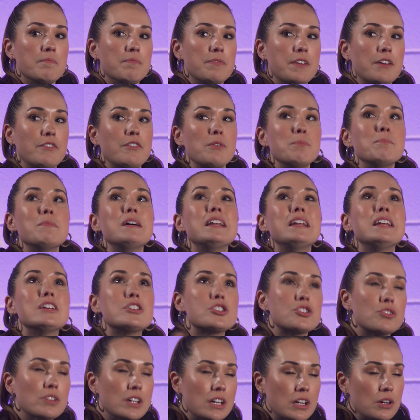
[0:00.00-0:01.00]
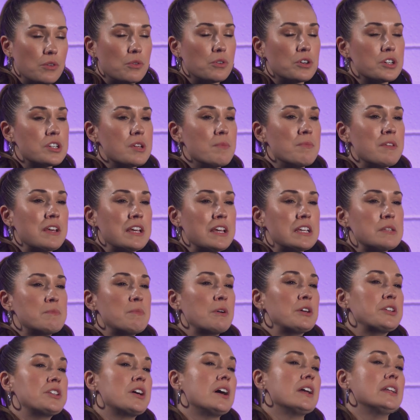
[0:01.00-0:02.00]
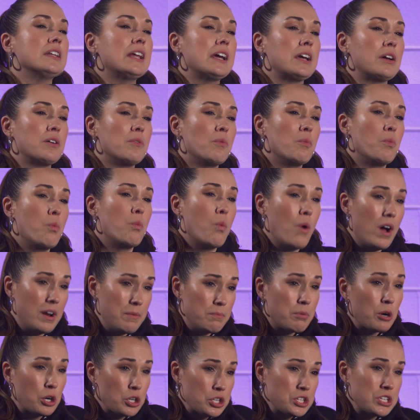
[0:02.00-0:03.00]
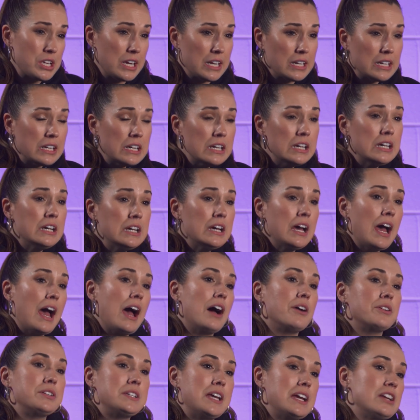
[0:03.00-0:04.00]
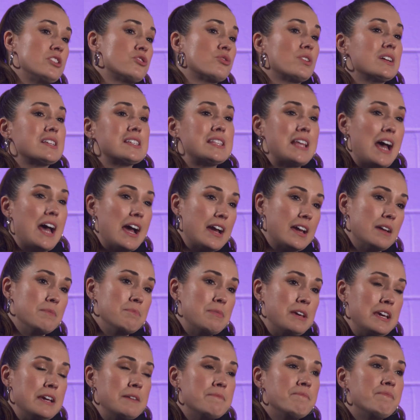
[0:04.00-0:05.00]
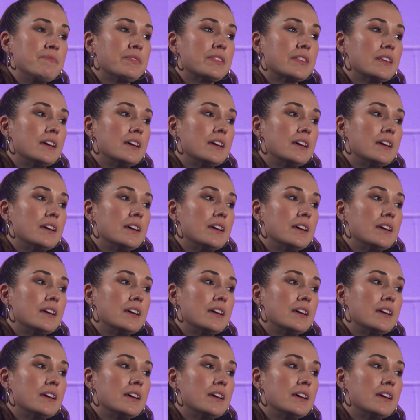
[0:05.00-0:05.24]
if a ministry or something is built on like one person, how dangerous that can be.